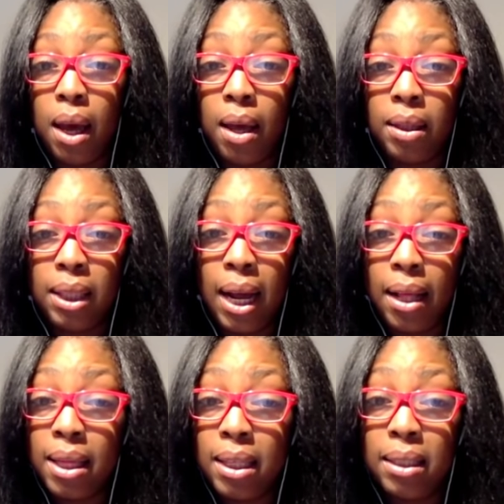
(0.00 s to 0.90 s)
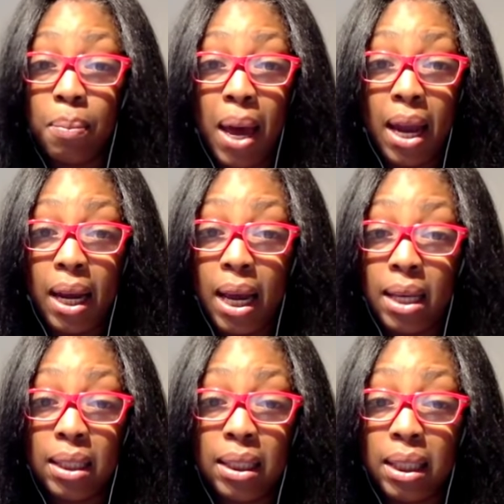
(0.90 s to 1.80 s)
It's like this man
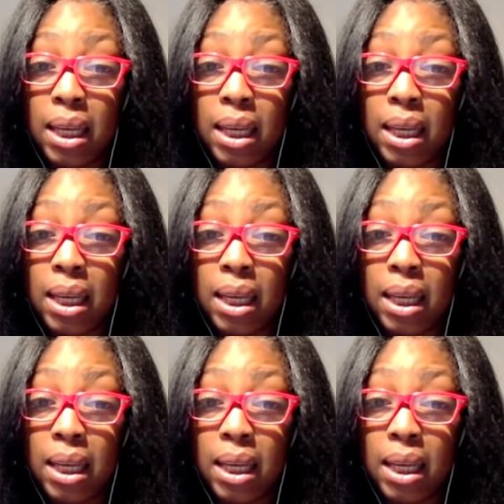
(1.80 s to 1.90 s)
is,